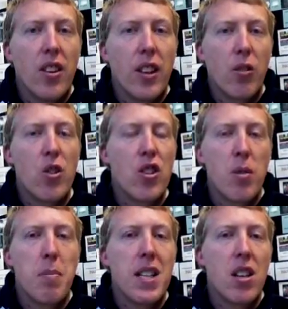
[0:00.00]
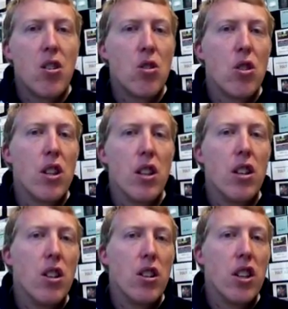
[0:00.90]
the Christian message to
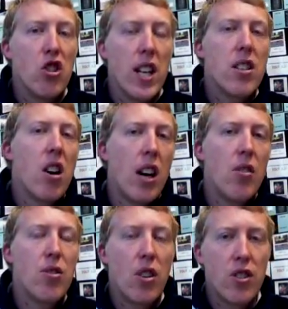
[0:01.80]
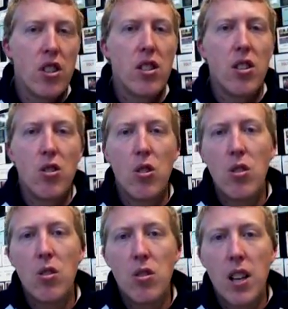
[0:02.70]
the Gentiles, not just the
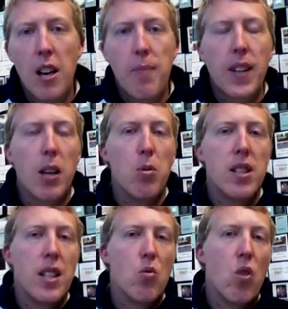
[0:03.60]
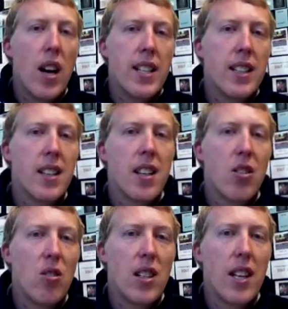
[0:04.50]
Jews. It was his writings in the
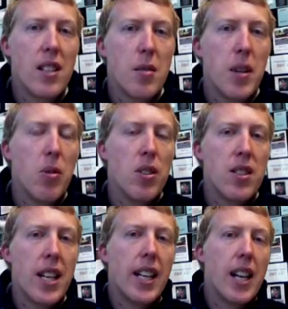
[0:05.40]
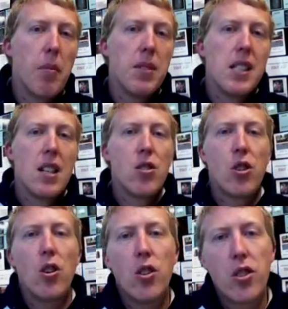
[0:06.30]
New Testament. It was setting up
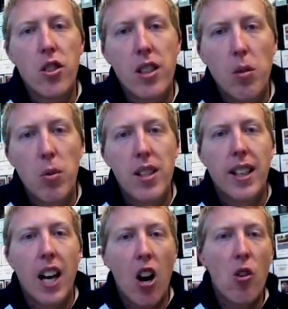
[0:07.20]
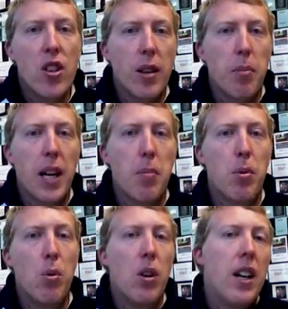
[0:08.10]
churches. It was encouraging
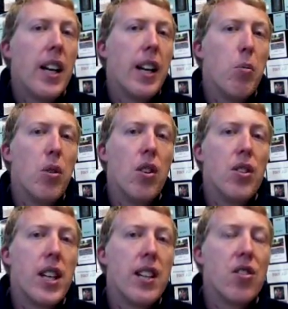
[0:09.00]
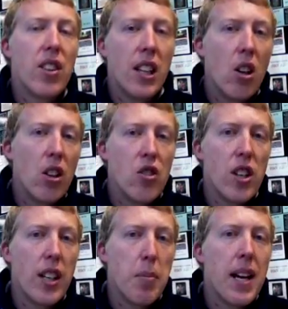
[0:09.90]
people. It was his
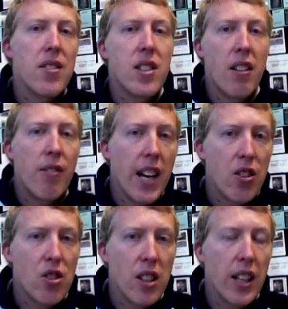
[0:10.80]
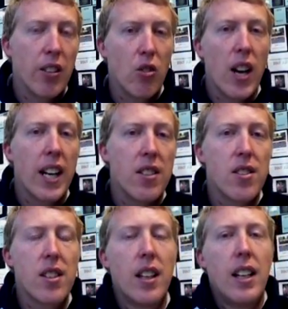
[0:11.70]
theology about salvation and
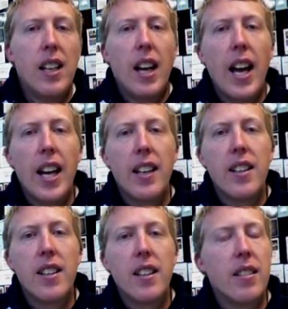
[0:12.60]
grace, and